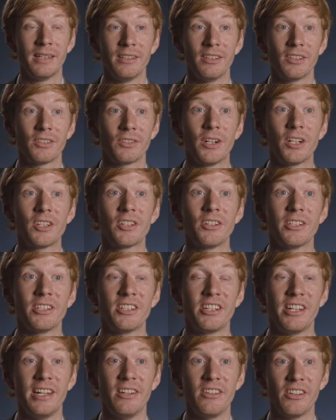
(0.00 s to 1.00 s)
the structure
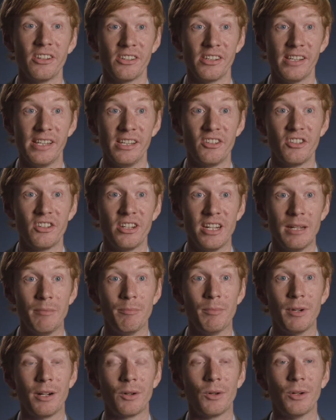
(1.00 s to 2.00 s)
changes its
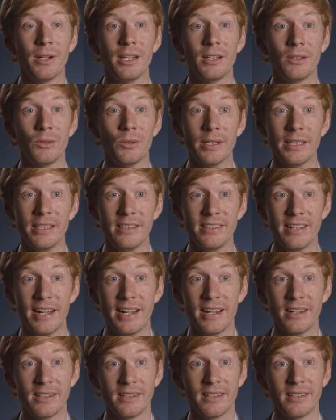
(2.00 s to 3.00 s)
shape according to a
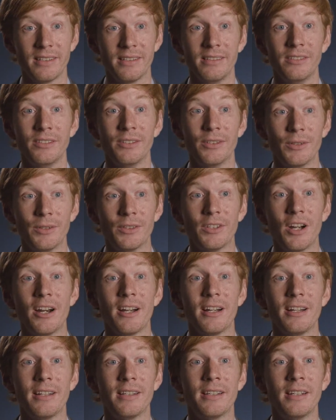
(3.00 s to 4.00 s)
desired
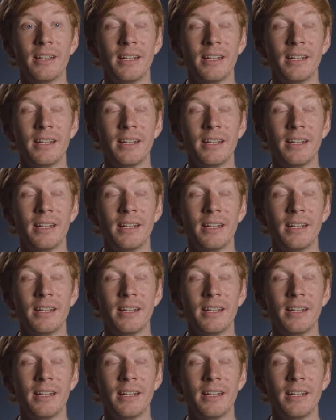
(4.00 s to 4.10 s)
target.